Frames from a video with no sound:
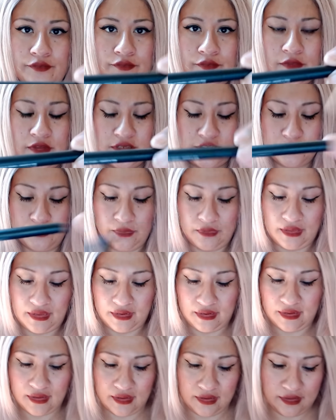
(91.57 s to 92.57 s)
it's
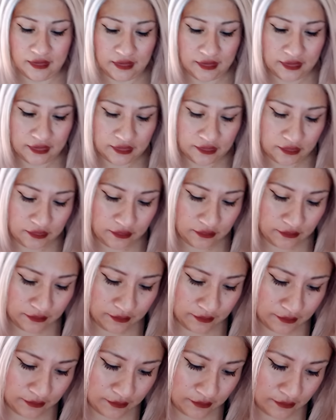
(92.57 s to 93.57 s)
black eyeliner
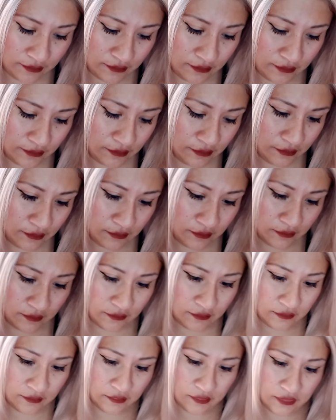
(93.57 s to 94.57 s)

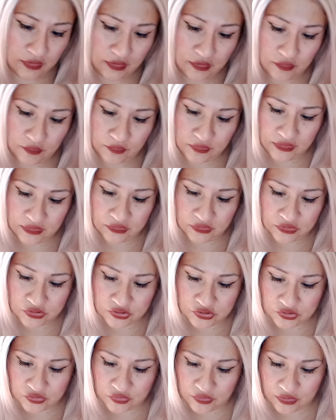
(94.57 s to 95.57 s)
now we're gonna
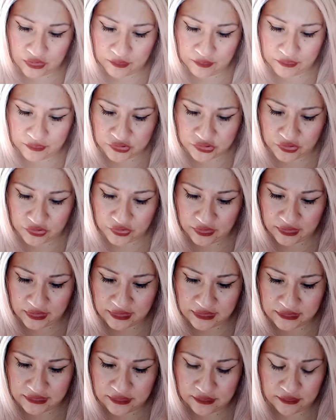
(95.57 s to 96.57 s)
show I'm gonna show you
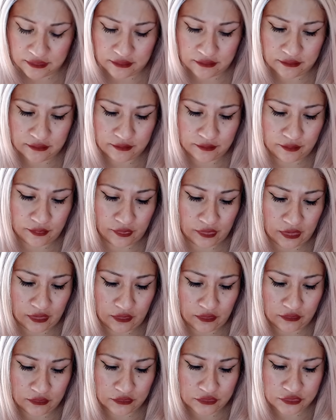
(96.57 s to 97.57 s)
guys the
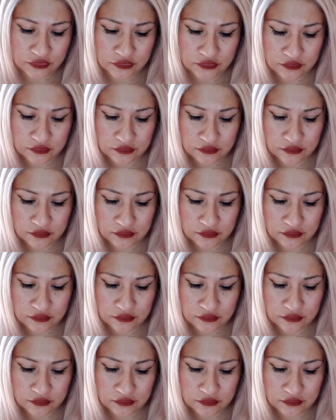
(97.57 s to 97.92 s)
browns